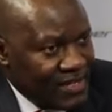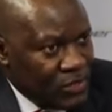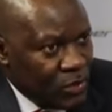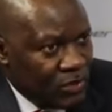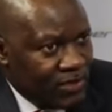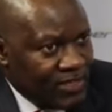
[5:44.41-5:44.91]

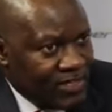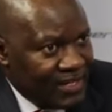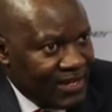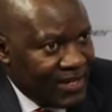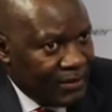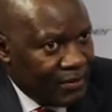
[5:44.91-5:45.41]
So this is
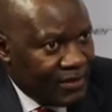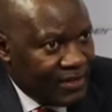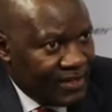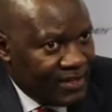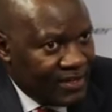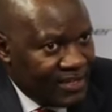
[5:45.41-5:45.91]
in line with
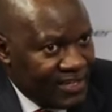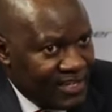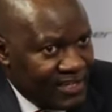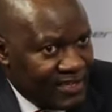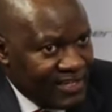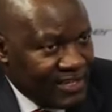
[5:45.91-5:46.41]

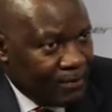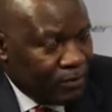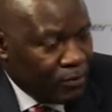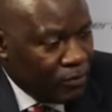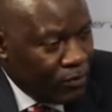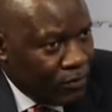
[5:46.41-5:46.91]
there's a
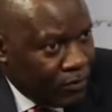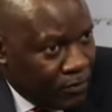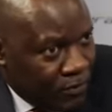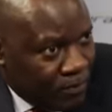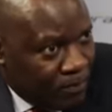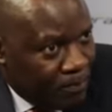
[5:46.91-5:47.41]

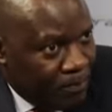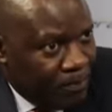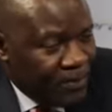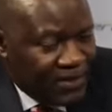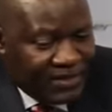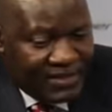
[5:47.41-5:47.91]

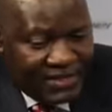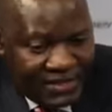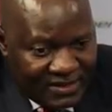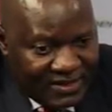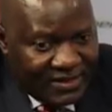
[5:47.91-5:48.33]
blueprint,